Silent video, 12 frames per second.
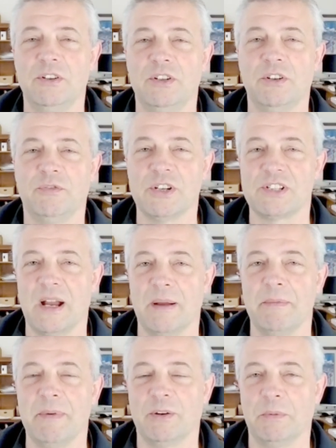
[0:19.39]
its
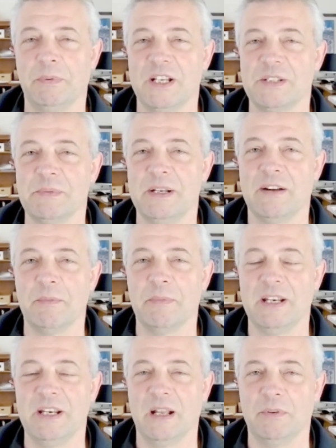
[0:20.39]
timing belt replacement. Never been
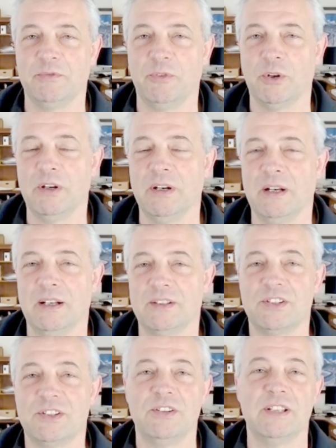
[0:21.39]
done before. It's a
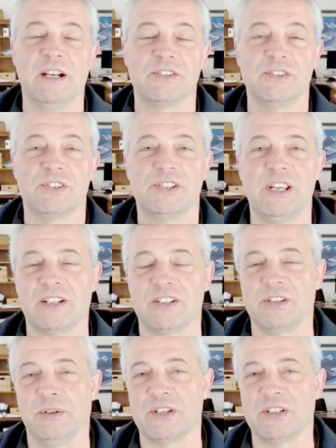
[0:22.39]
2006,
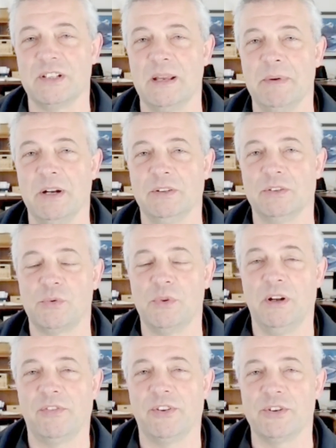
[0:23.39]
so actually about
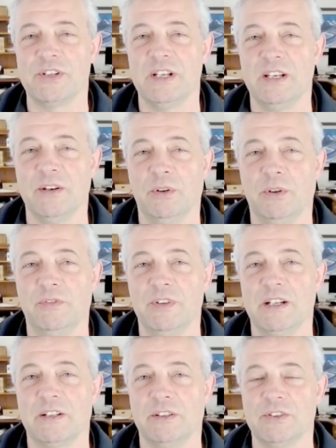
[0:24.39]
12, 13-year-old
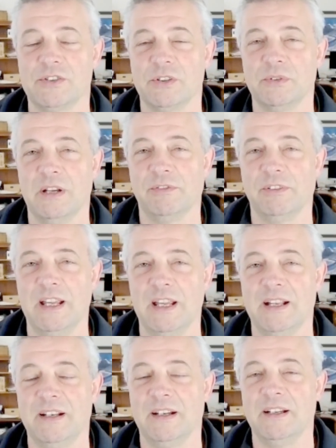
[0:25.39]
vehicle. So it definitely
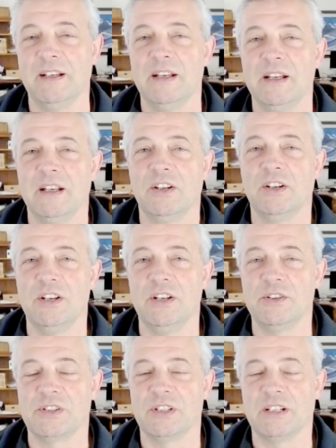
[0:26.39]
had a good
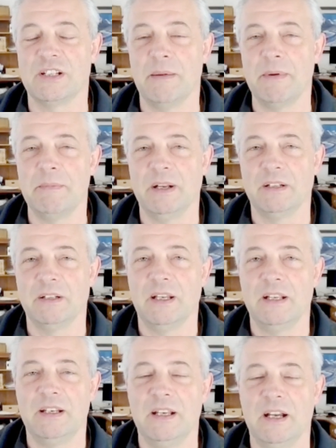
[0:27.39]
use in the timing belt,
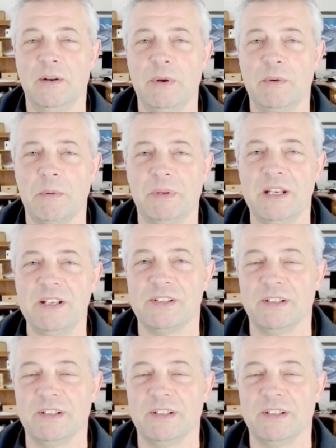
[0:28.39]
and we replaced it.